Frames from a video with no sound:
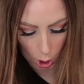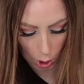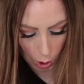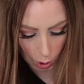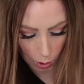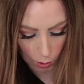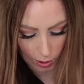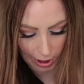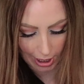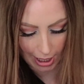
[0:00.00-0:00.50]

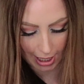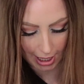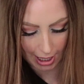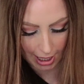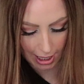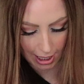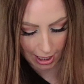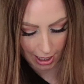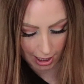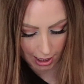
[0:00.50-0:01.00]

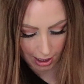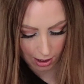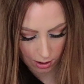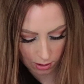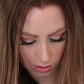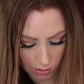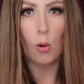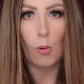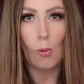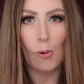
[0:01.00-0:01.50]
Okay,
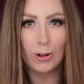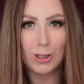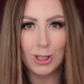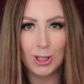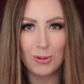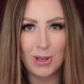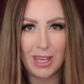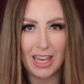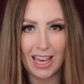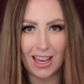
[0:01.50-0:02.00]
what
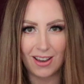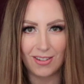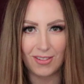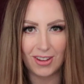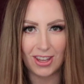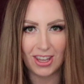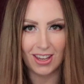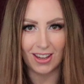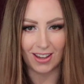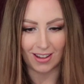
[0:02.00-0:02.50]
do we have
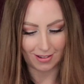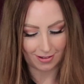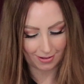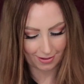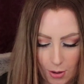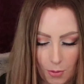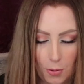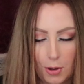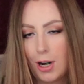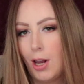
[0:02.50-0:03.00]
here?
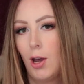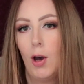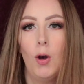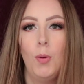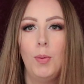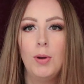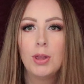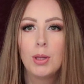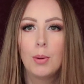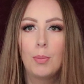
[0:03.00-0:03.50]
When I
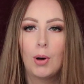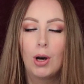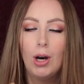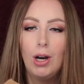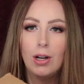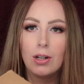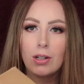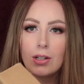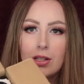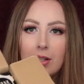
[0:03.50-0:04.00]
open the
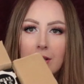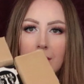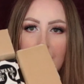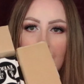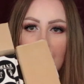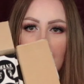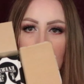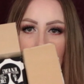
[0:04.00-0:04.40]
box,